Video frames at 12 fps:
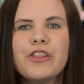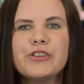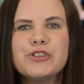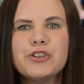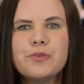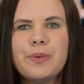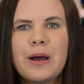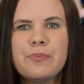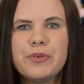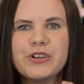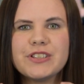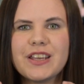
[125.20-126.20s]
two
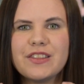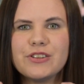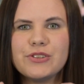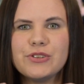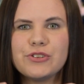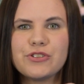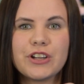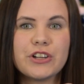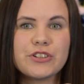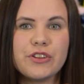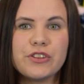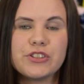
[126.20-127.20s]
bumpers and the two
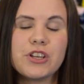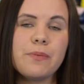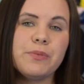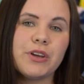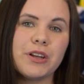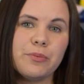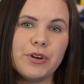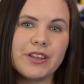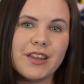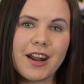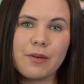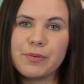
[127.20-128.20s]
triggers on the top, you're gonna
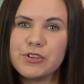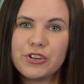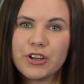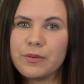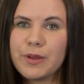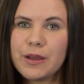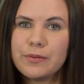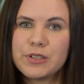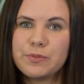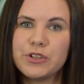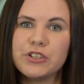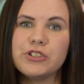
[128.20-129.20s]
bring that up and you're gonna be able
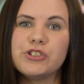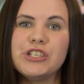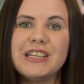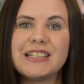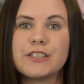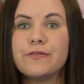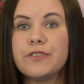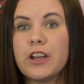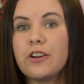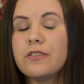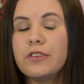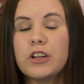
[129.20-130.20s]
to put in your cheats.
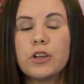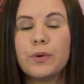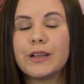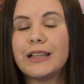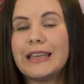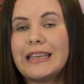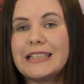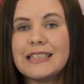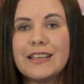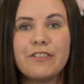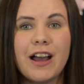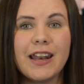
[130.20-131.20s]
Very, very quickly,
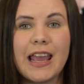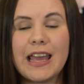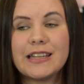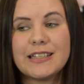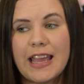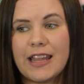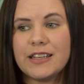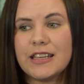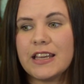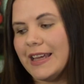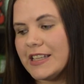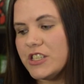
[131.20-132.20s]
easy, fine, and
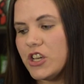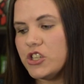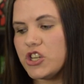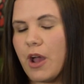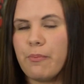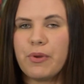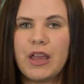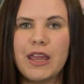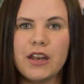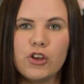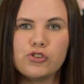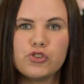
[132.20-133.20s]
dandy. Let's jump
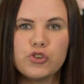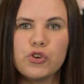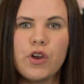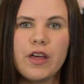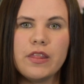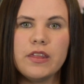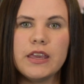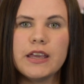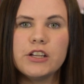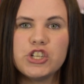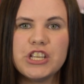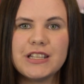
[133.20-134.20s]
into
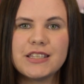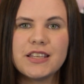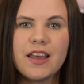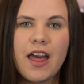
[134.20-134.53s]
the cheats